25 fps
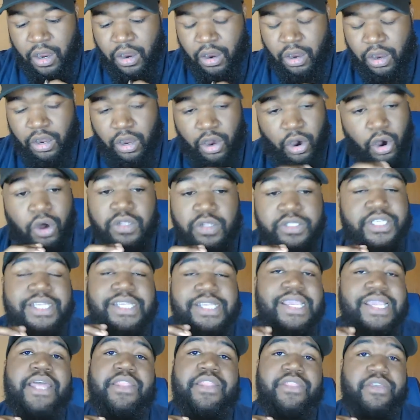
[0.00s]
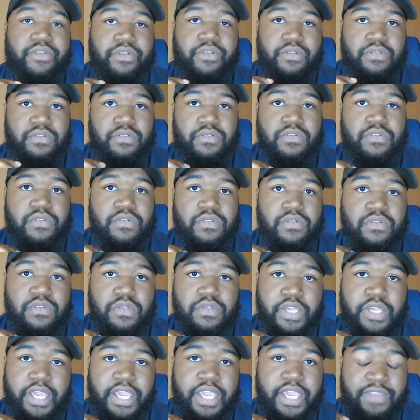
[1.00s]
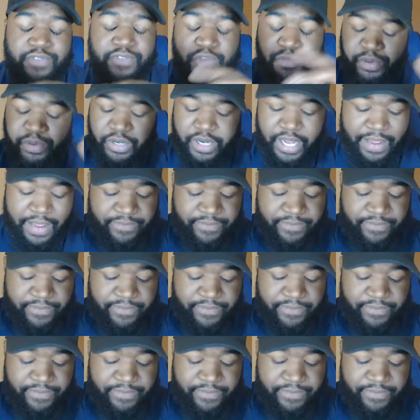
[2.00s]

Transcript: Altogether, okay, if you put every